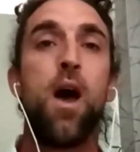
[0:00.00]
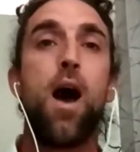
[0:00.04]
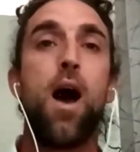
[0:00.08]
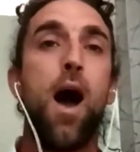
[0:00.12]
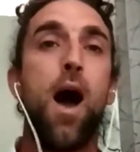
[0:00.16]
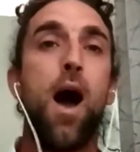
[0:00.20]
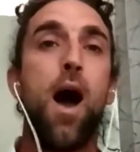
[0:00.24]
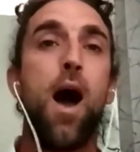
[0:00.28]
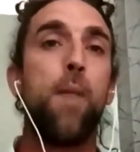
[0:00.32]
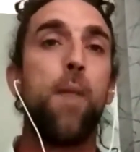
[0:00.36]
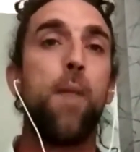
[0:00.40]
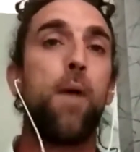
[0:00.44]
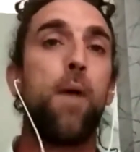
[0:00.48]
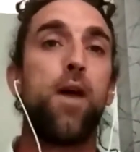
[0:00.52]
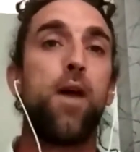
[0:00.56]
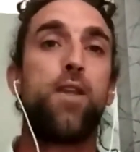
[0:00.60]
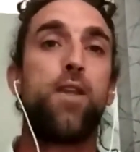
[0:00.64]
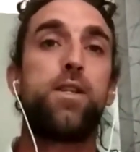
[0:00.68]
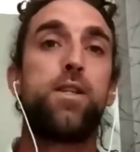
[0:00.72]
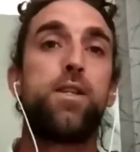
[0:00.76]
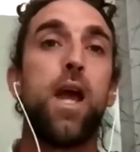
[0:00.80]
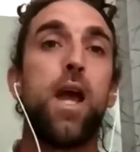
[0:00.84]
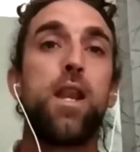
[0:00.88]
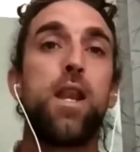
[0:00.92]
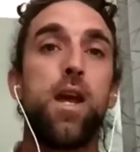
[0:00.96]
I buy the
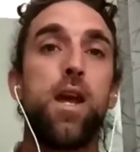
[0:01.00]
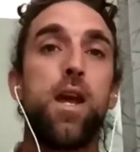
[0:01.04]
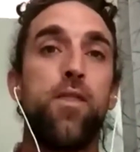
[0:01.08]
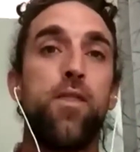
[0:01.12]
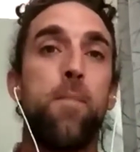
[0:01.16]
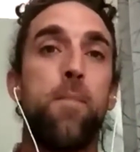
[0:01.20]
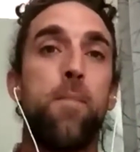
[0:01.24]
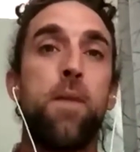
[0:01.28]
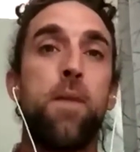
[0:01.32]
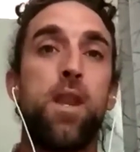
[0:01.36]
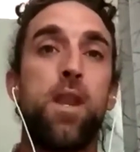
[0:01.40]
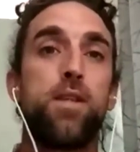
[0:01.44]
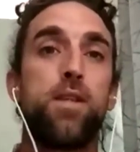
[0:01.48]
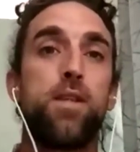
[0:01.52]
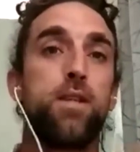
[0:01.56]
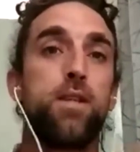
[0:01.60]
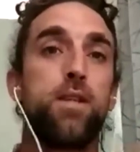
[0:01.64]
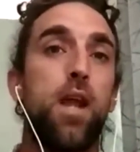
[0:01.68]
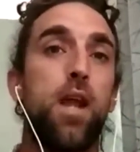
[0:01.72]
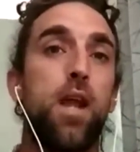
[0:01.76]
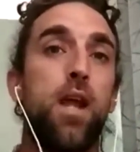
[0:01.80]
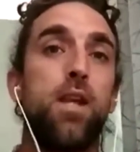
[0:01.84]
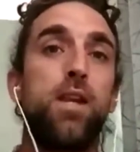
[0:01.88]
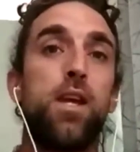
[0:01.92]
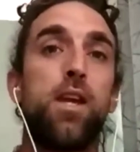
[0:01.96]
data in the minutes that
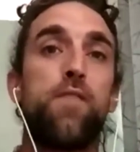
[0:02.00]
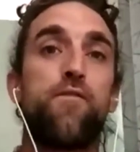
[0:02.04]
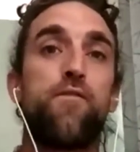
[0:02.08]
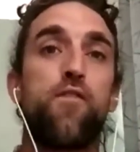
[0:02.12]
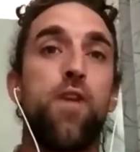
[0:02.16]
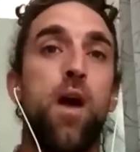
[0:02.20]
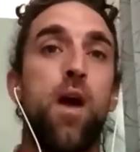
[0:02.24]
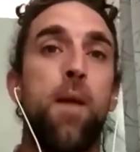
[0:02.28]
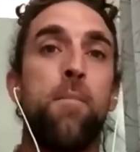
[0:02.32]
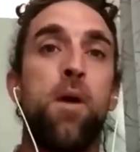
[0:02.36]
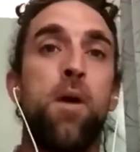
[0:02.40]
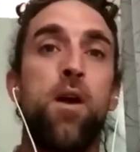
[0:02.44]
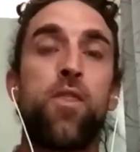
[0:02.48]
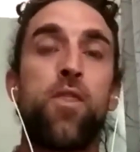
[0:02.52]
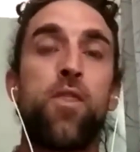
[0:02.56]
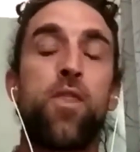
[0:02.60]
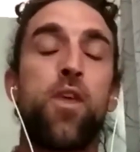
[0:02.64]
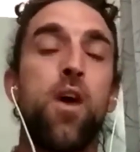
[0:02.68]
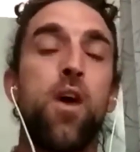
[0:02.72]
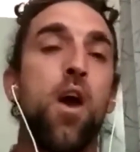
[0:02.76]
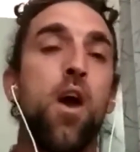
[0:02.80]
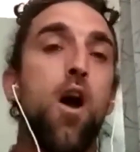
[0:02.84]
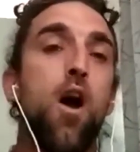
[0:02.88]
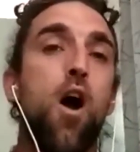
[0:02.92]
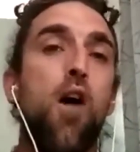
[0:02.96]
I need for that month.
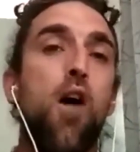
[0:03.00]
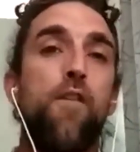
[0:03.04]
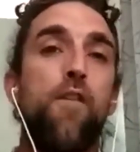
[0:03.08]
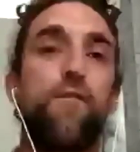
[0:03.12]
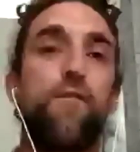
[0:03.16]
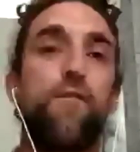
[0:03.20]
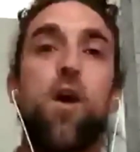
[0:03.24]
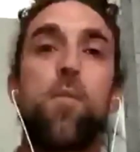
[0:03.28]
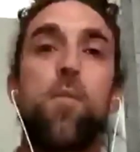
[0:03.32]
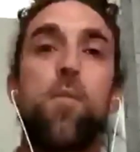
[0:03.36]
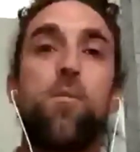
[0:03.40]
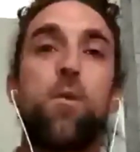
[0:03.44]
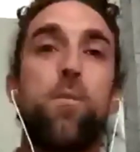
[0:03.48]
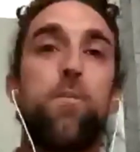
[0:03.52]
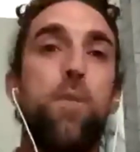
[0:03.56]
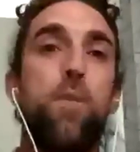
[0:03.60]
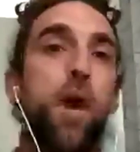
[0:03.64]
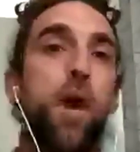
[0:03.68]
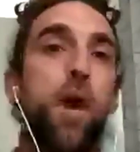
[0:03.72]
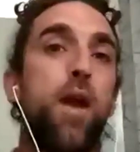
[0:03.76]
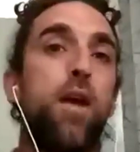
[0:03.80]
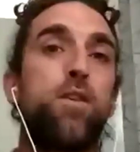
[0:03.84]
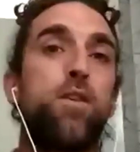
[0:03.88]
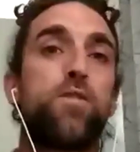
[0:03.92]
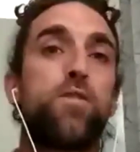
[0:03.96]
Our farmer
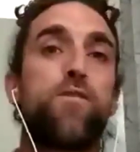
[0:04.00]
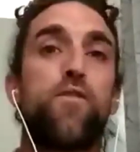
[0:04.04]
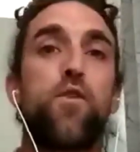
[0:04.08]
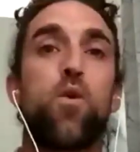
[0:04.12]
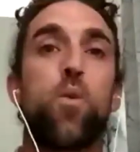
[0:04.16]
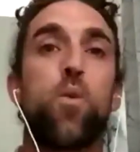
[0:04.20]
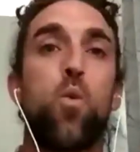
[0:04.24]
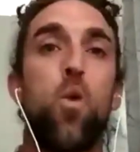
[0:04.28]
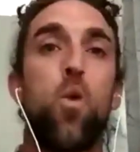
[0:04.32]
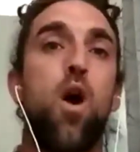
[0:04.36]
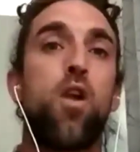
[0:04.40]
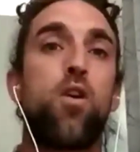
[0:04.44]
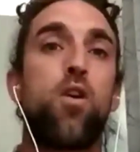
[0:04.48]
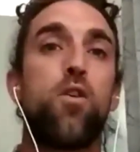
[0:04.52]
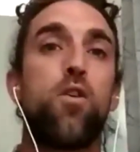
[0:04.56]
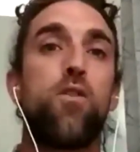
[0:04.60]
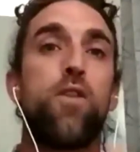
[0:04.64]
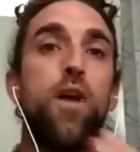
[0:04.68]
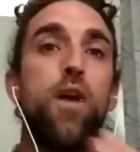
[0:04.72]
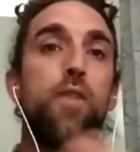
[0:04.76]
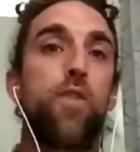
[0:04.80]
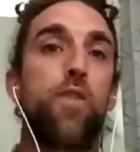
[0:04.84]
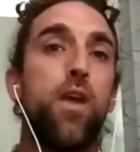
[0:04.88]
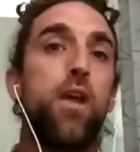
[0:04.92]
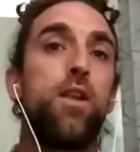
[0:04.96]
pays for the water
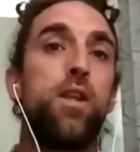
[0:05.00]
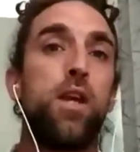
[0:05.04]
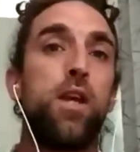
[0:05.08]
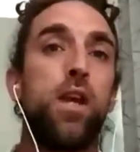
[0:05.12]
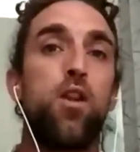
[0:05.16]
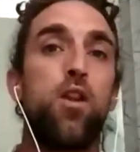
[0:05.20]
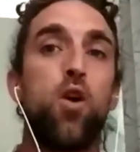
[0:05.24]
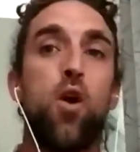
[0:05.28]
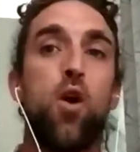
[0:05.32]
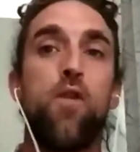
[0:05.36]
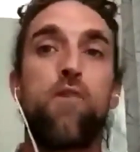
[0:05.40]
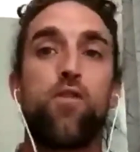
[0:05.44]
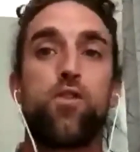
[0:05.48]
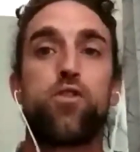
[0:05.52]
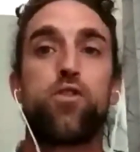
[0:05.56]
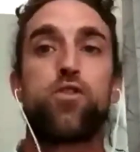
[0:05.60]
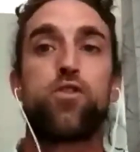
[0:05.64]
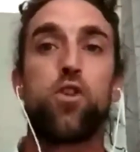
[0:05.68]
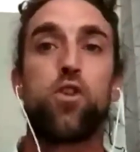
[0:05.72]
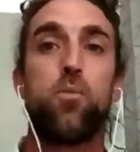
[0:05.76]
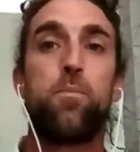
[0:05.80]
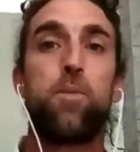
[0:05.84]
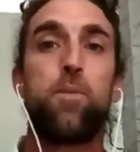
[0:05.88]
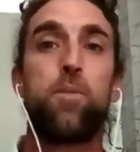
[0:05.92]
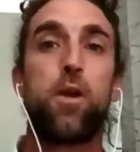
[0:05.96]
that they need over a
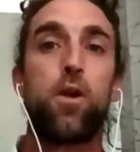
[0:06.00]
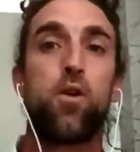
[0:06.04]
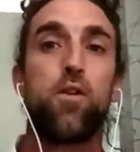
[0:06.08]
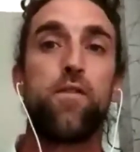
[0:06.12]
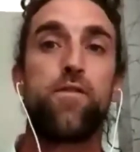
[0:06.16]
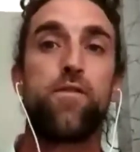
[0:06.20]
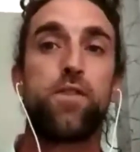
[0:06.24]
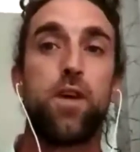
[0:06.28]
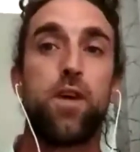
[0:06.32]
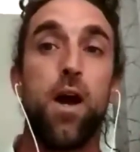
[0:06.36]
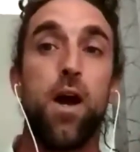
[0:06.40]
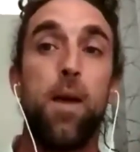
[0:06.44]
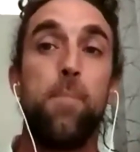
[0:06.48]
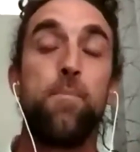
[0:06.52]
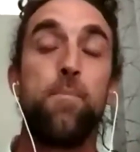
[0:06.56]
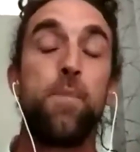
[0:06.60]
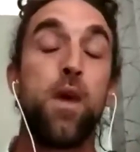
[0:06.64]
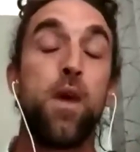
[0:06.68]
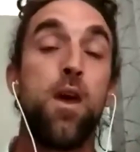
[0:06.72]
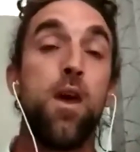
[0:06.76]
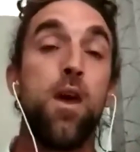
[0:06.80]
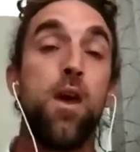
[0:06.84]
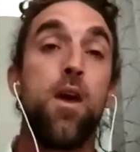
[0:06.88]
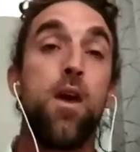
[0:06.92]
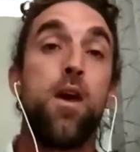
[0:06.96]
certain period of time.
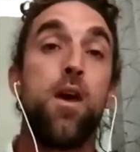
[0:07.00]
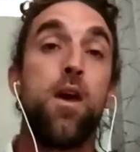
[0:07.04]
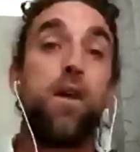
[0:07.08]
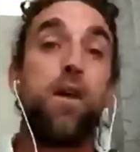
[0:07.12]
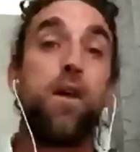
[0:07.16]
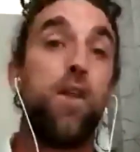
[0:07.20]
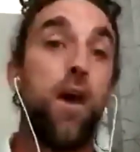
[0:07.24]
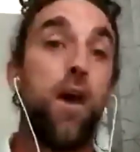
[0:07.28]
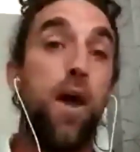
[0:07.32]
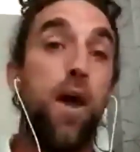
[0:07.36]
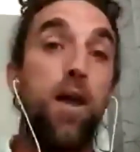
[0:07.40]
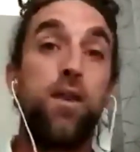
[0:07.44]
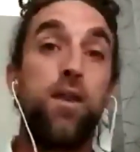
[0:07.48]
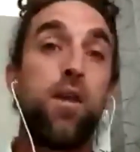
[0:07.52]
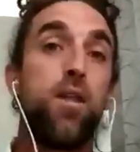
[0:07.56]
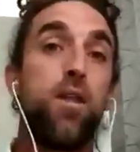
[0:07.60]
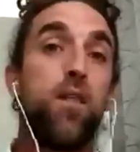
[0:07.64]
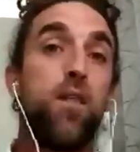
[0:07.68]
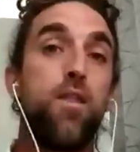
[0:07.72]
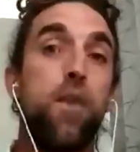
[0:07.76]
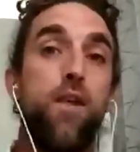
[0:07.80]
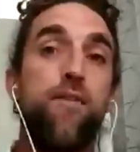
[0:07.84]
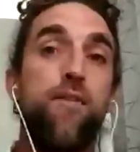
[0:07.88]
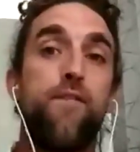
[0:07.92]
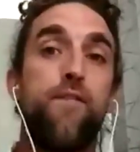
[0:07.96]
Then
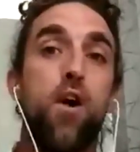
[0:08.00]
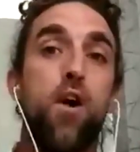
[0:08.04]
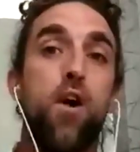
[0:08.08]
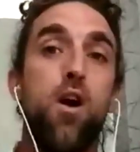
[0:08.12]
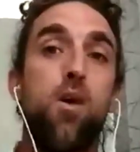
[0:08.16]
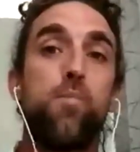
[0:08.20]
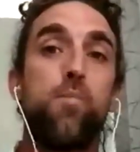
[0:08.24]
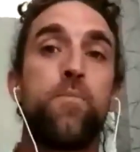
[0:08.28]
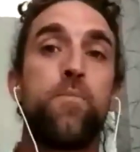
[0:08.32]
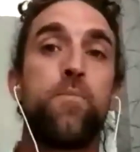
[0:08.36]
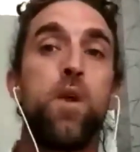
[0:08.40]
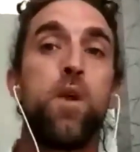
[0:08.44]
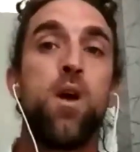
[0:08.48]
they farm.